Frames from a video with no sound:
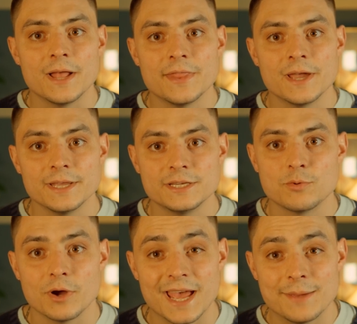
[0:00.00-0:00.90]
and that is
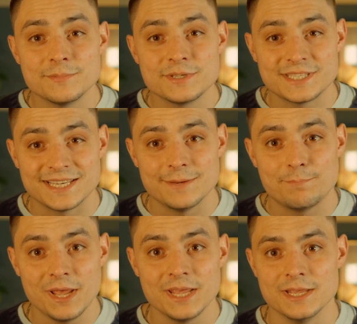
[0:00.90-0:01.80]
what
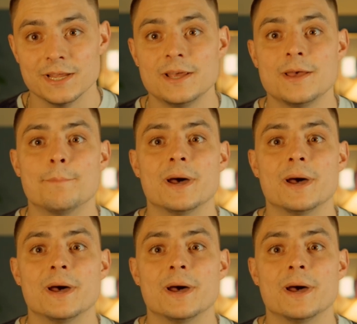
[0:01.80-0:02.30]
MCP